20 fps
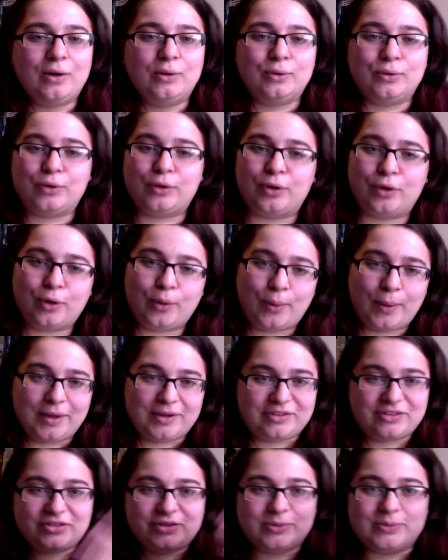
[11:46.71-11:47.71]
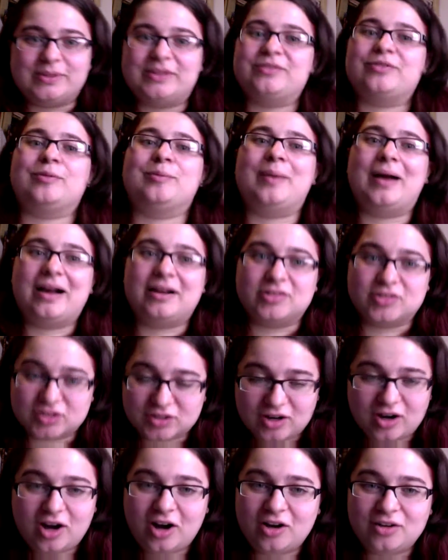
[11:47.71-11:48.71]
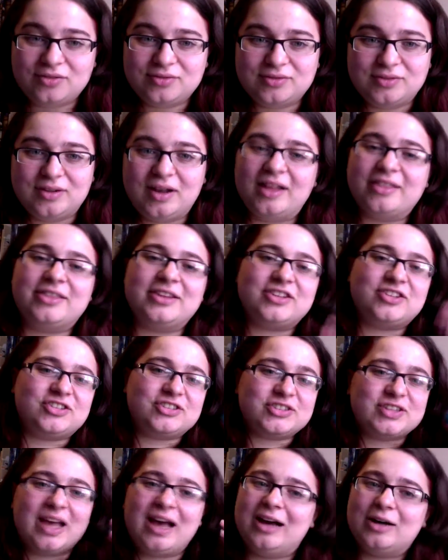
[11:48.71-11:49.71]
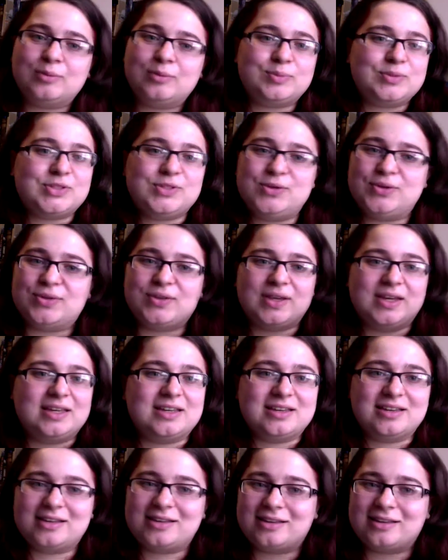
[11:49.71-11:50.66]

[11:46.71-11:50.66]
all your quotes to a different paragraph that just helps you think